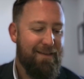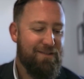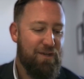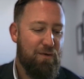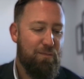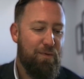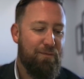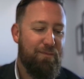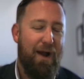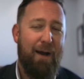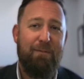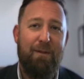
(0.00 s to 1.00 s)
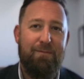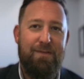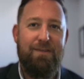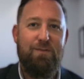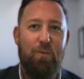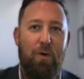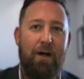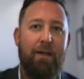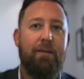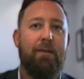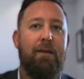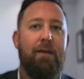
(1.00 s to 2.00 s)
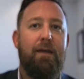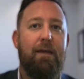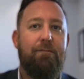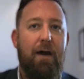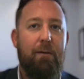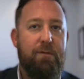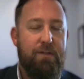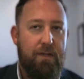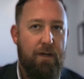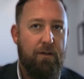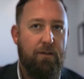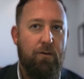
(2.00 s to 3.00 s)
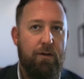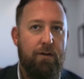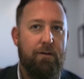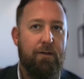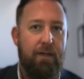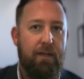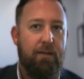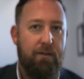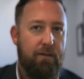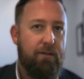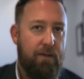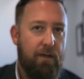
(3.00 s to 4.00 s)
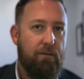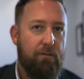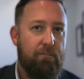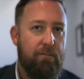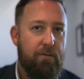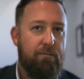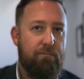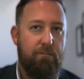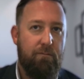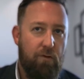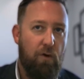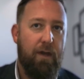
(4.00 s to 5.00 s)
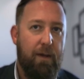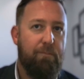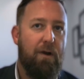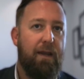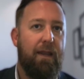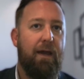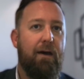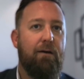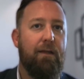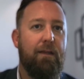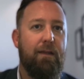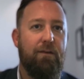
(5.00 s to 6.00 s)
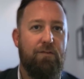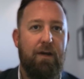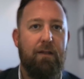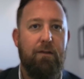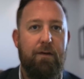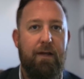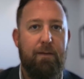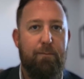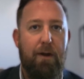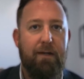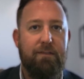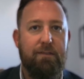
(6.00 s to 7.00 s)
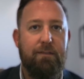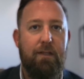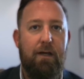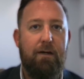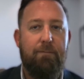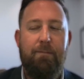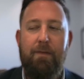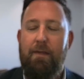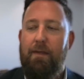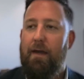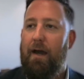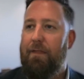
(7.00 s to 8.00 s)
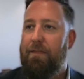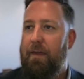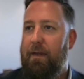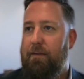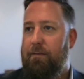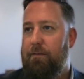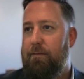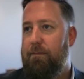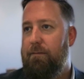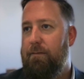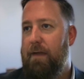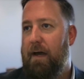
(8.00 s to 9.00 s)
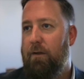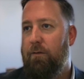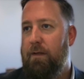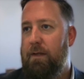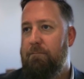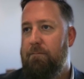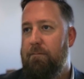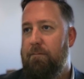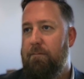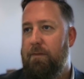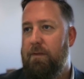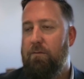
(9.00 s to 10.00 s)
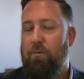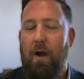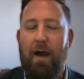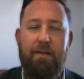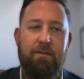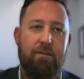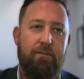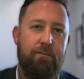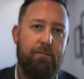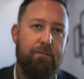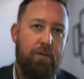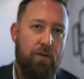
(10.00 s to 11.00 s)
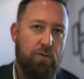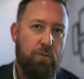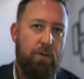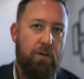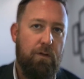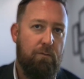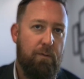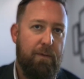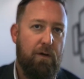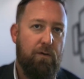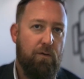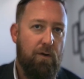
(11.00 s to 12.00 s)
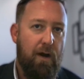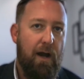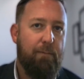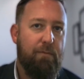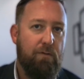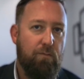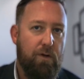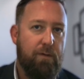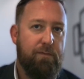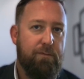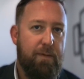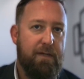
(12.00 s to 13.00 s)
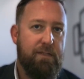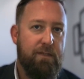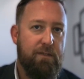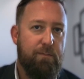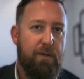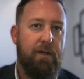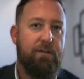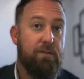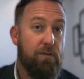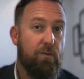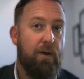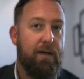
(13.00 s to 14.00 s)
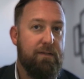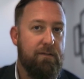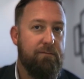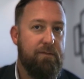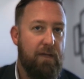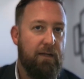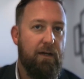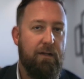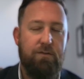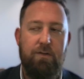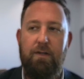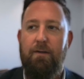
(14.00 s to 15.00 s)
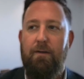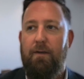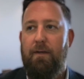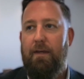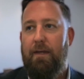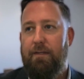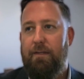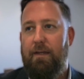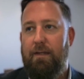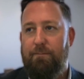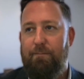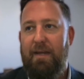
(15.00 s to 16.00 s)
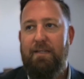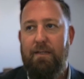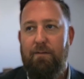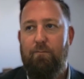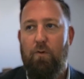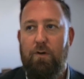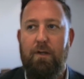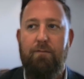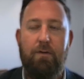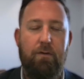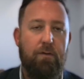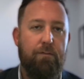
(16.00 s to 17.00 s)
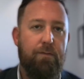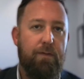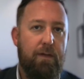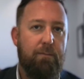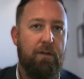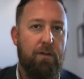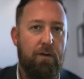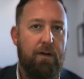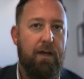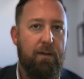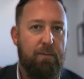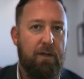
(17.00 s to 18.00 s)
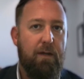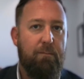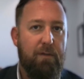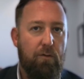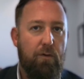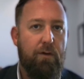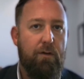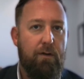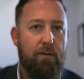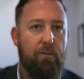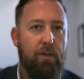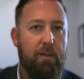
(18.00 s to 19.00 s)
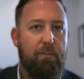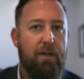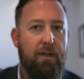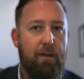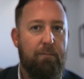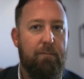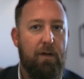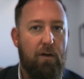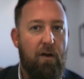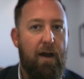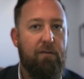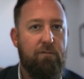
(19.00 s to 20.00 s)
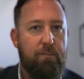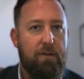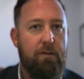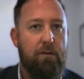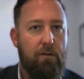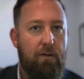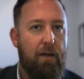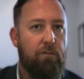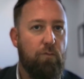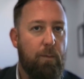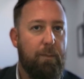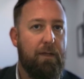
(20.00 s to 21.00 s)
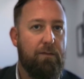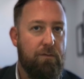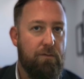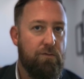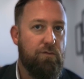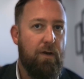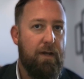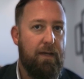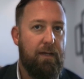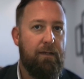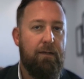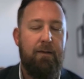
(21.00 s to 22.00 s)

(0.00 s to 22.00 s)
So problems is one, if I was a young lawyer, growing up right now and trying to learn how to practice law, I think not only the rise of virtual or remote or hybrid workspaces, but also the rise of technology is makes it more difficult for them to learn how to become a lawyer and really become a craftsman or craftswoman at their trade.